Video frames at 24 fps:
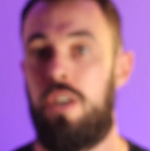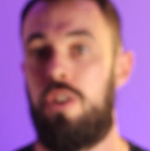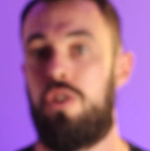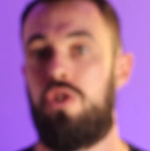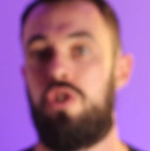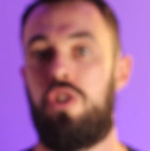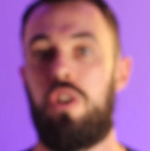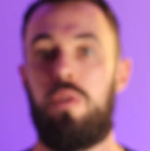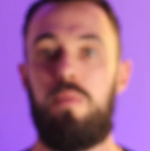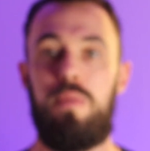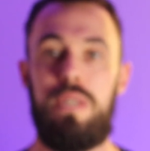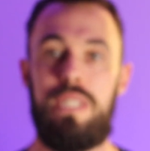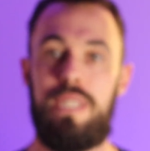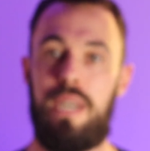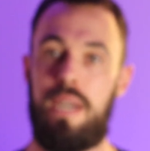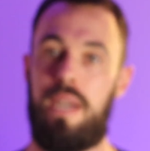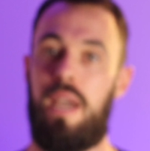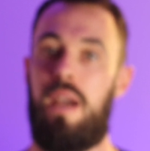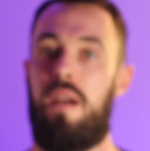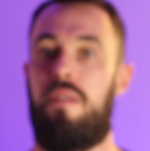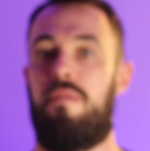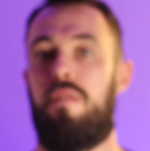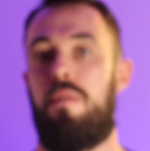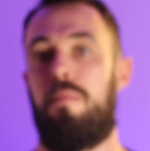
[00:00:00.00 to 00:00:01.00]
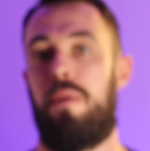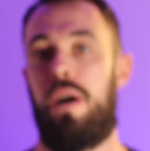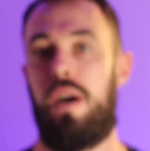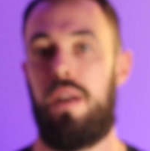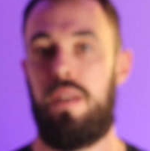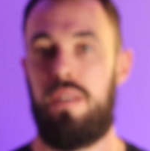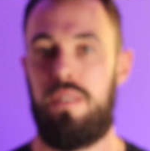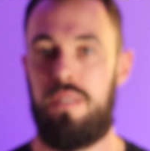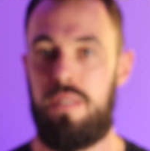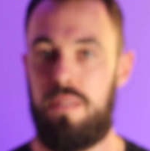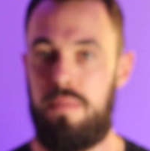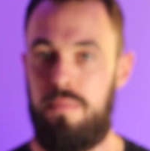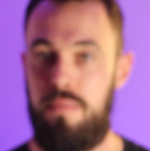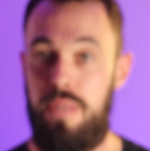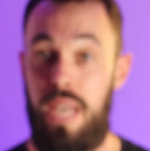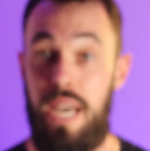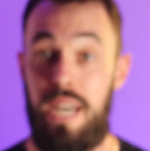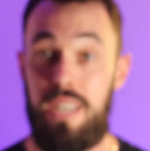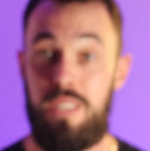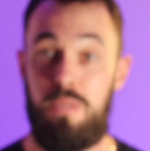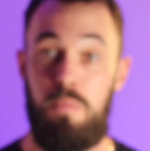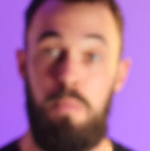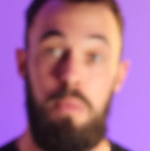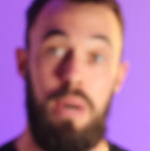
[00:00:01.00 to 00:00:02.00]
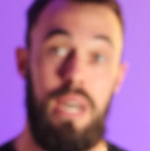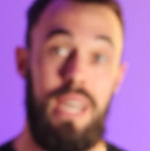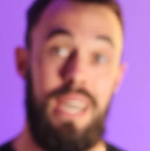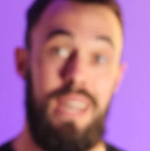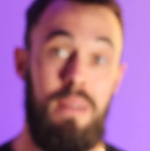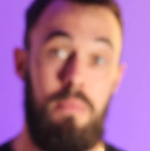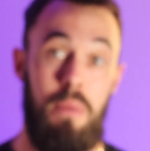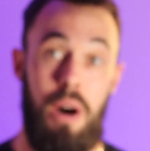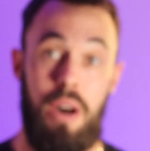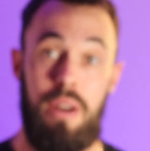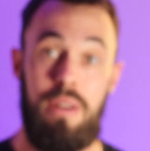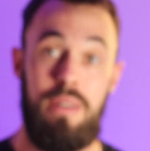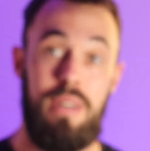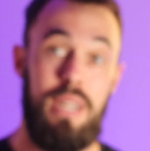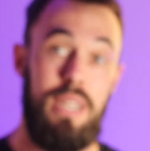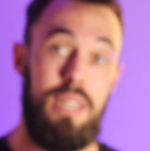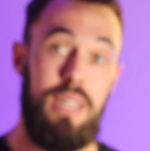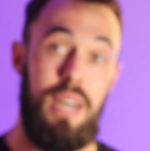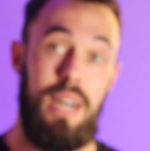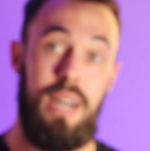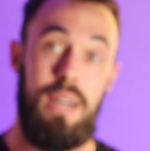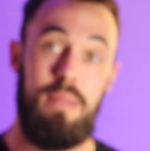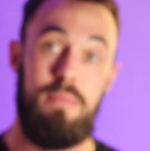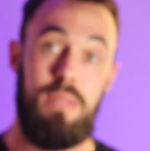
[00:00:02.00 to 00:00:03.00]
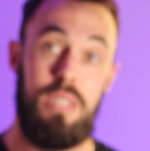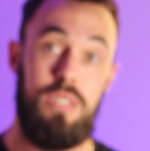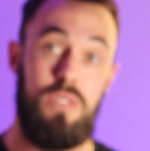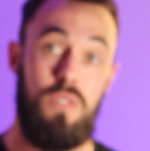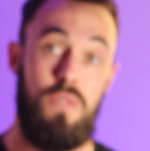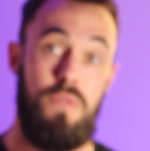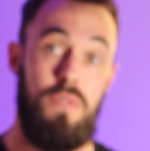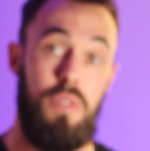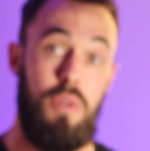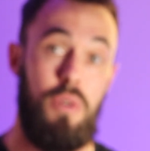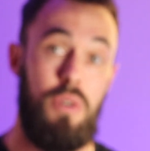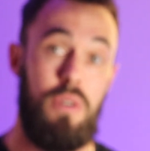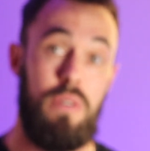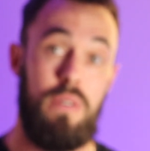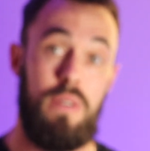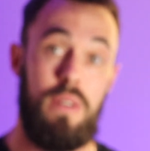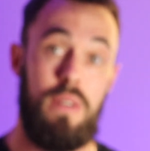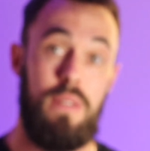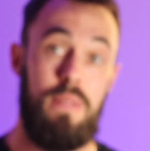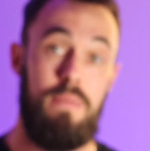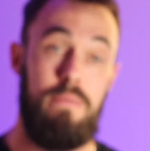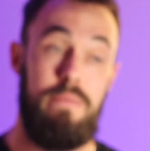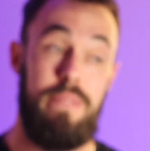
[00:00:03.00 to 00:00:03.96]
Should we take care of our bodies? Yes, but in modern day times, as you've learned,